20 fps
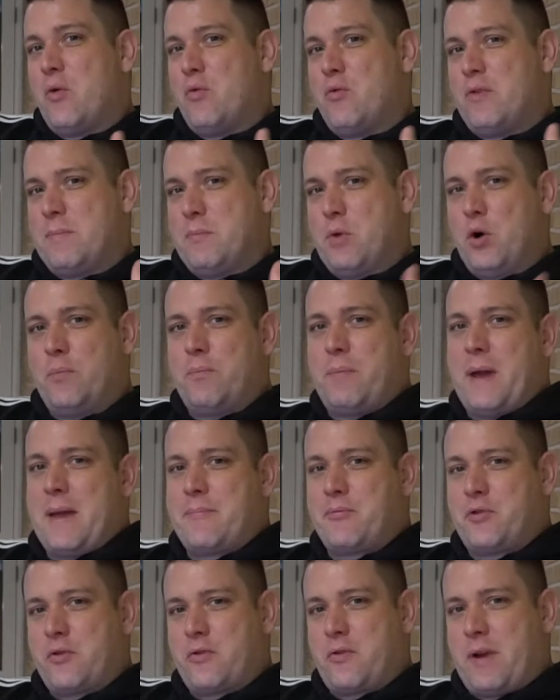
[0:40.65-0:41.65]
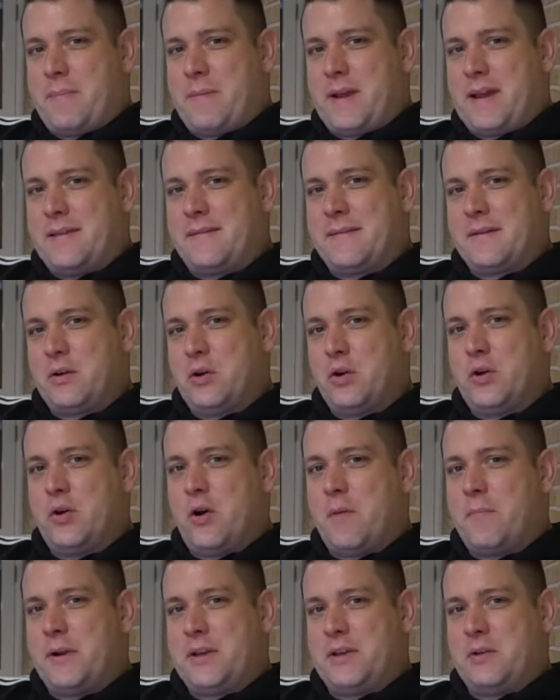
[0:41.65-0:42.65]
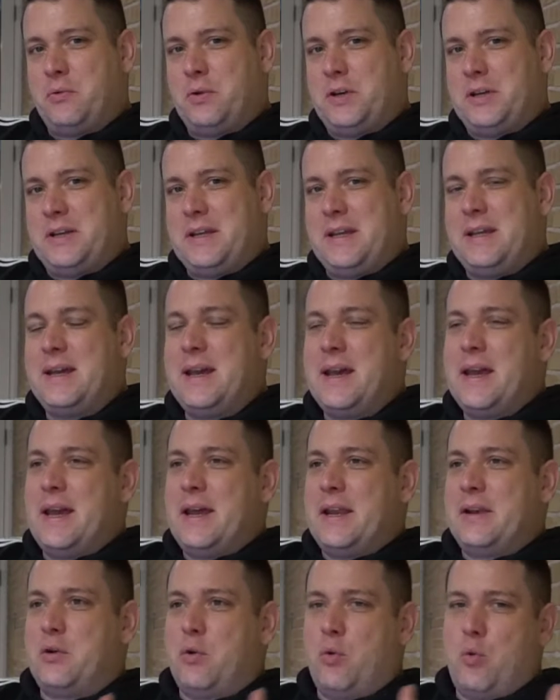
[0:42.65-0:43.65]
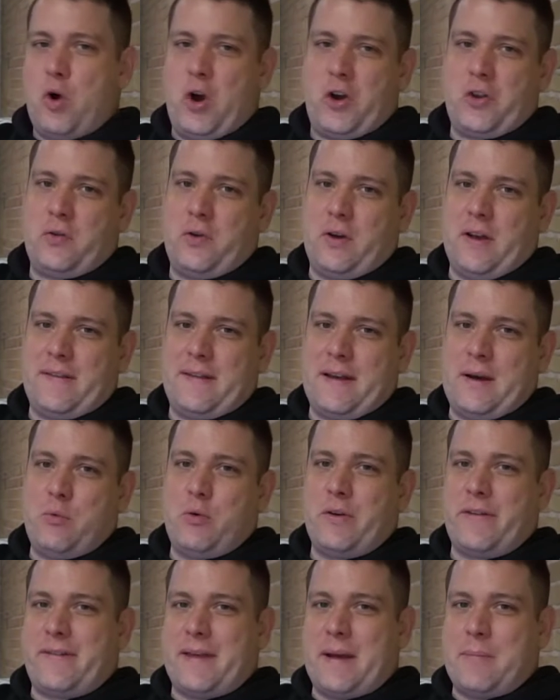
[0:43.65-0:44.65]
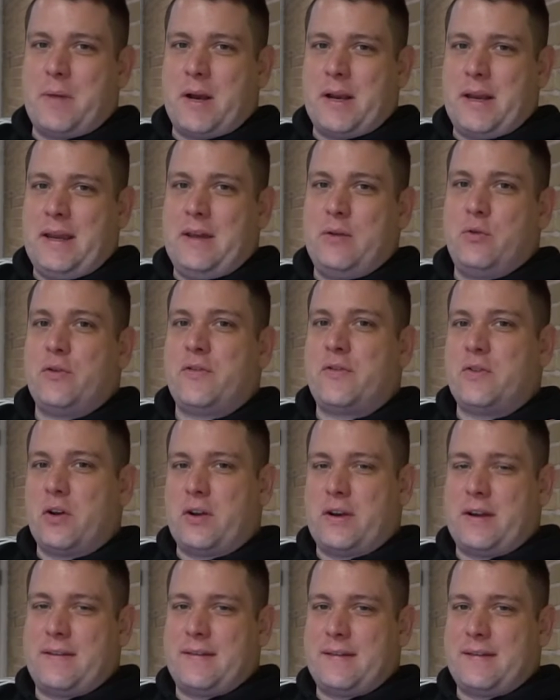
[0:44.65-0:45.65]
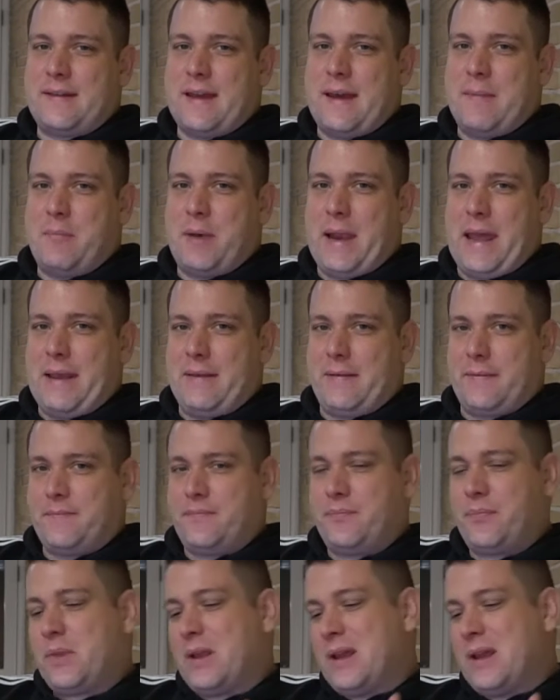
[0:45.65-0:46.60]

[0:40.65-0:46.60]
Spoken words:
Remote pair programming is a good opportunity to work together with somebody who is not at the same place.